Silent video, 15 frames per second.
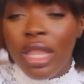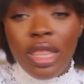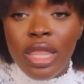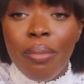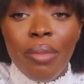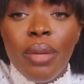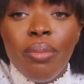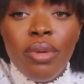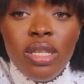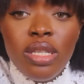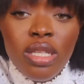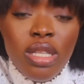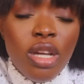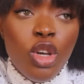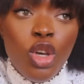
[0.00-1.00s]
There might be a
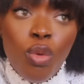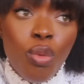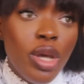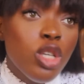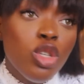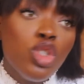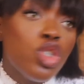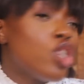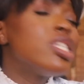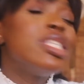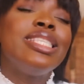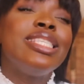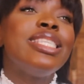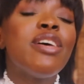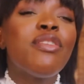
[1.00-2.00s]
scenario where you just
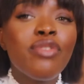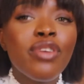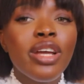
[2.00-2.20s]
never